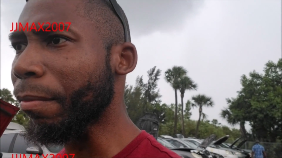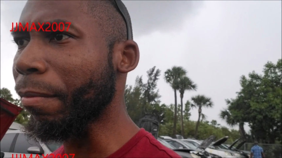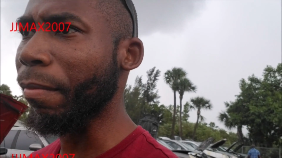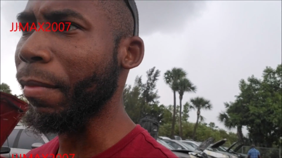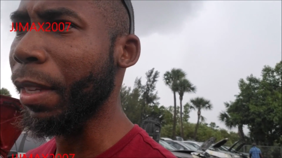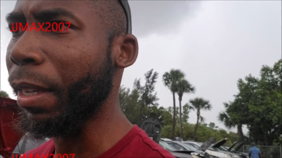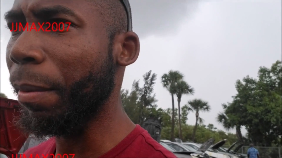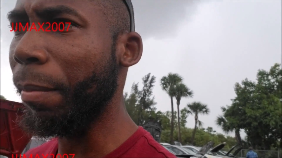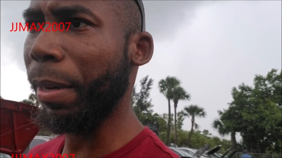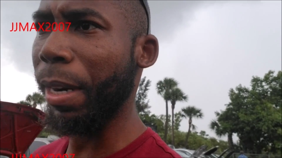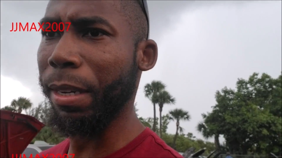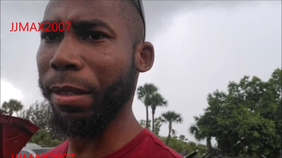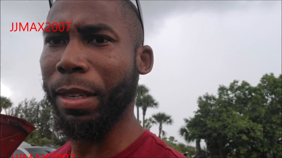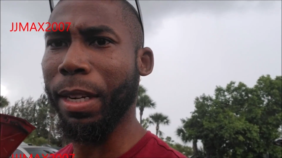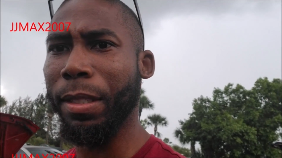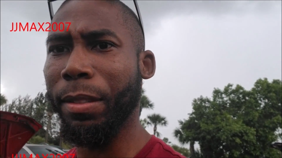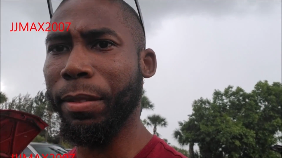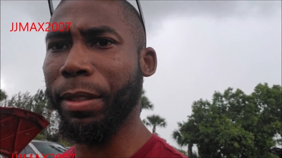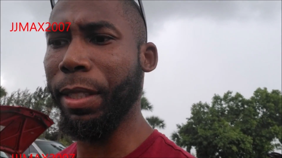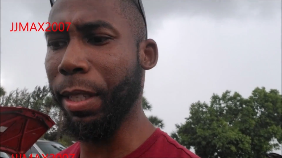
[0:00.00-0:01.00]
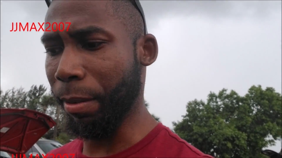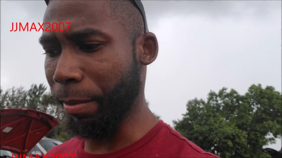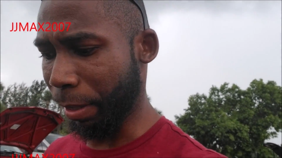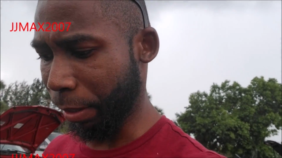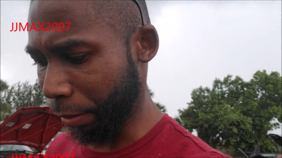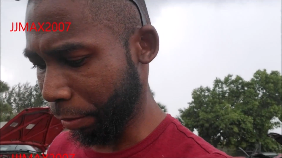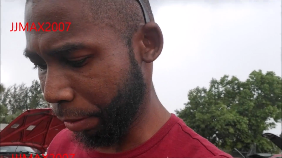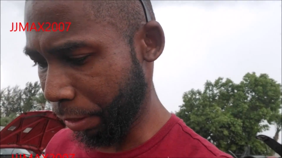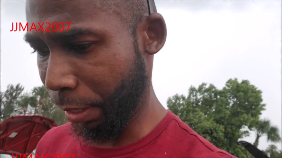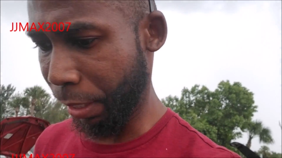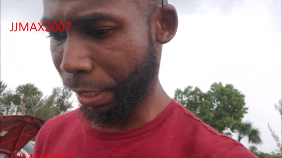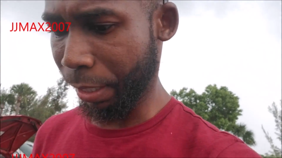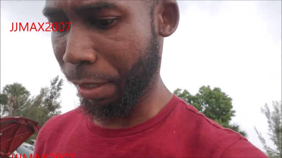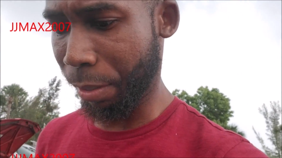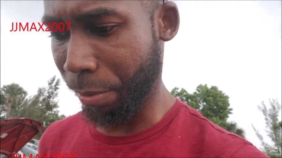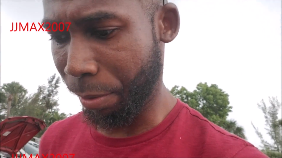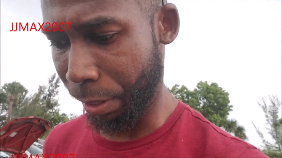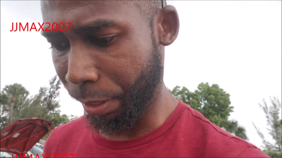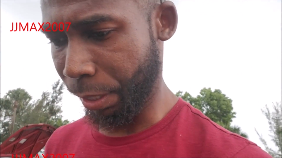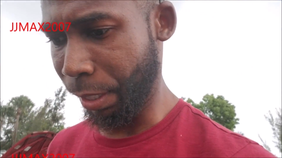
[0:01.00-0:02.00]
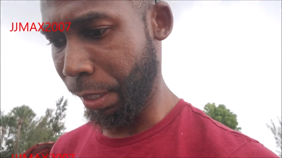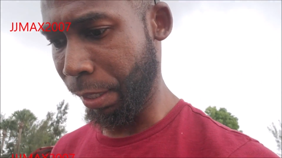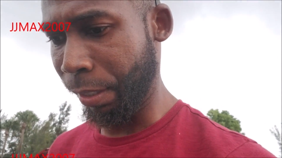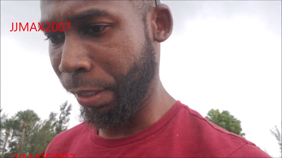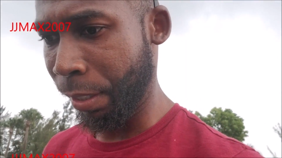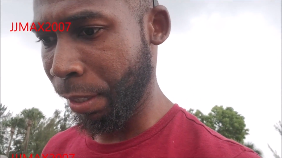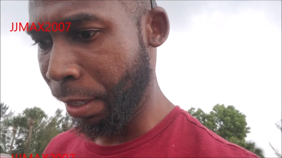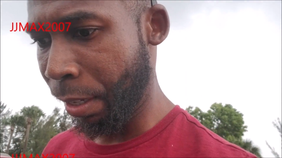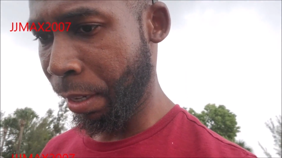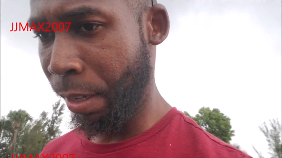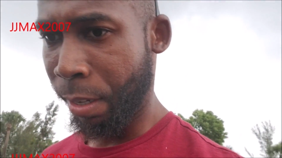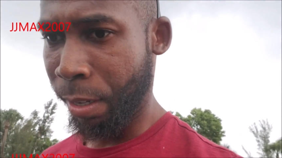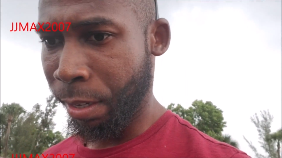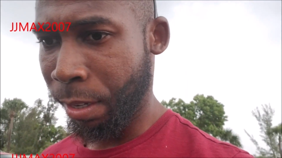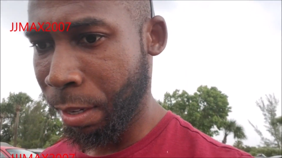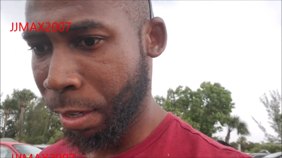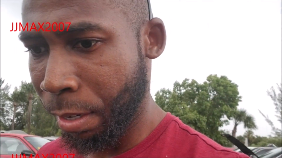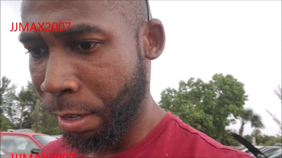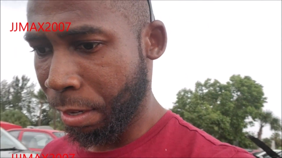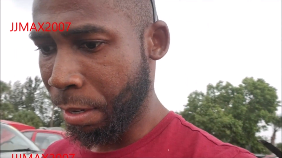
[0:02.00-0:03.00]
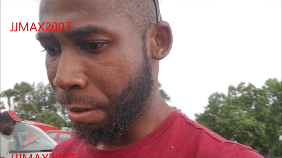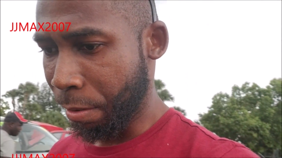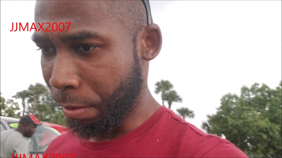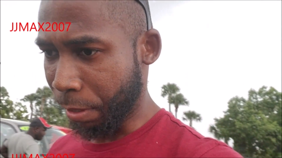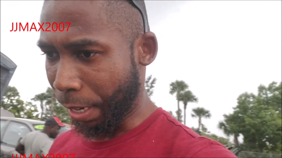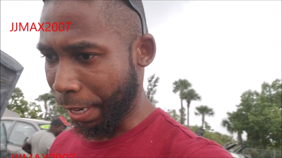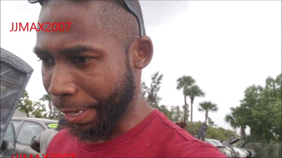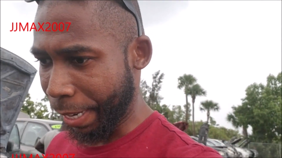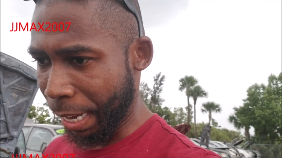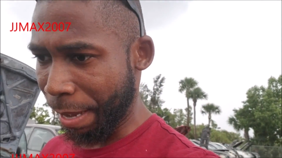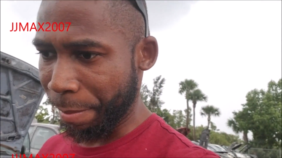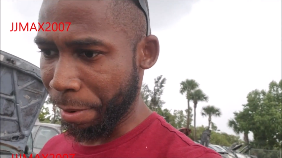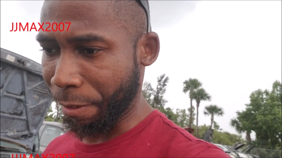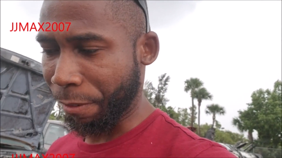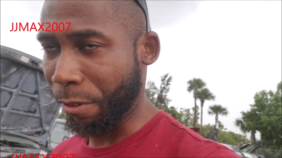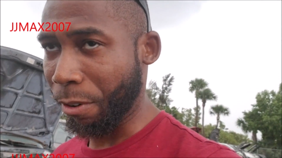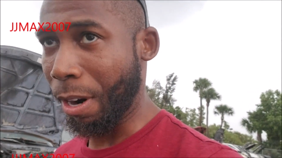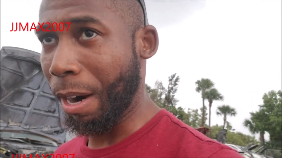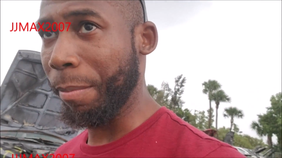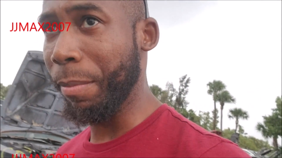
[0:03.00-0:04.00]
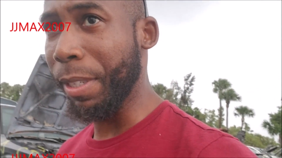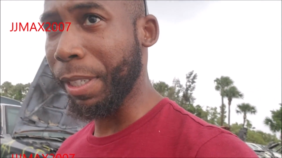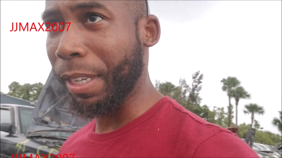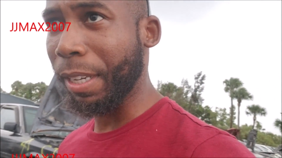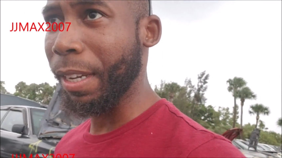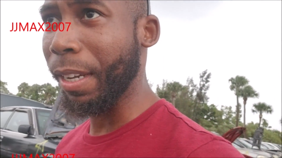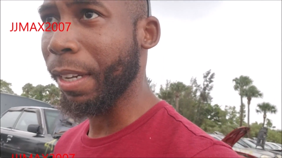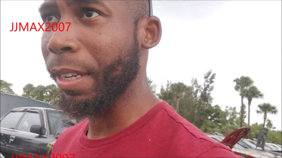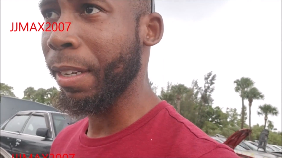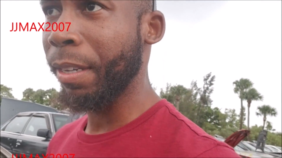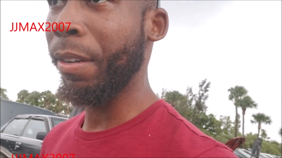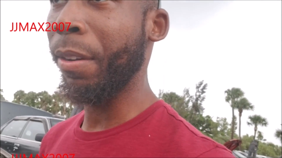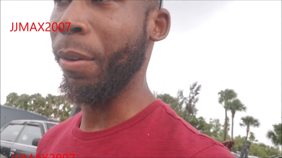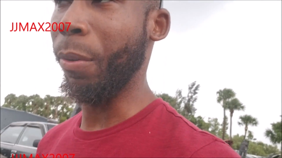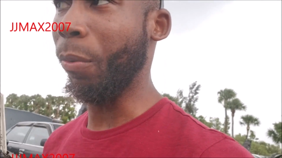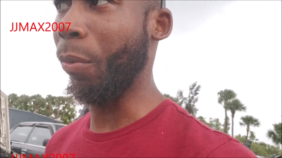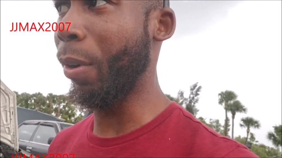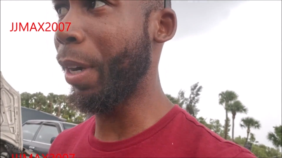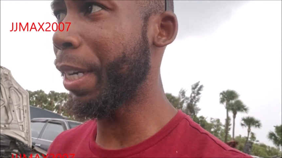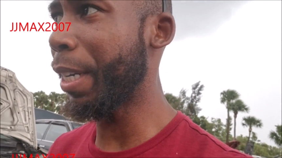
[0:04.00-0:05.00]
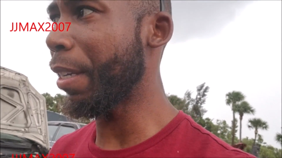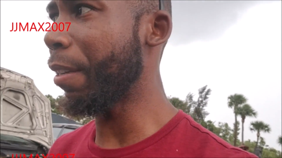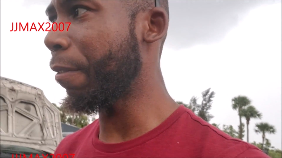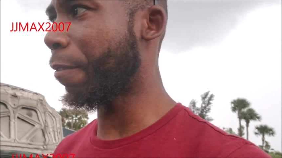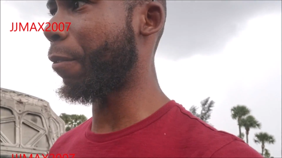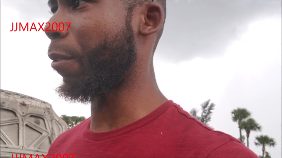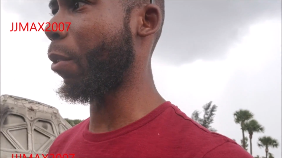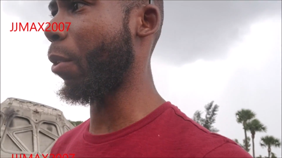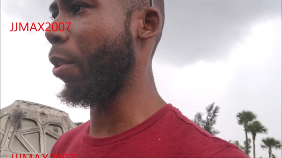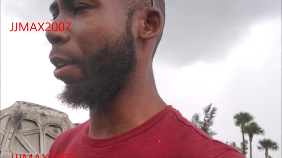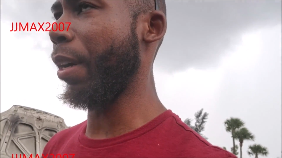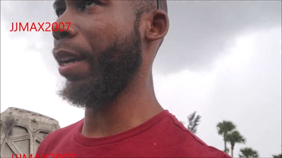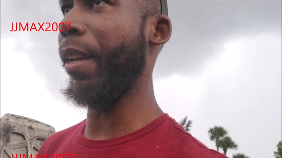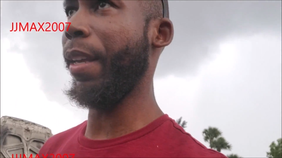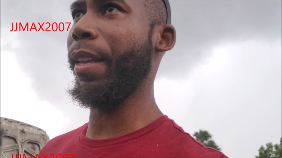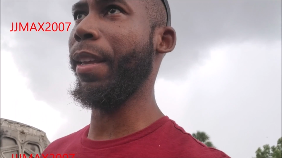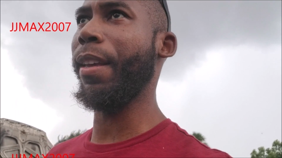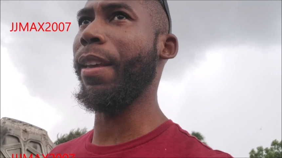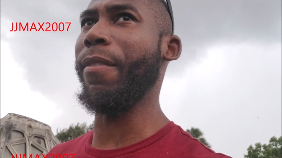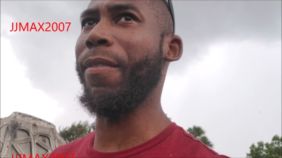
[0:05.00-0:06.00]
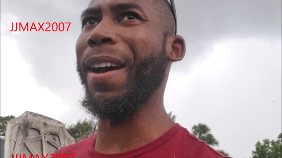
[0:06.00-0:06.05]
But I don't care about the rain. I just want to get what I came in for. I'm looking really for, if I can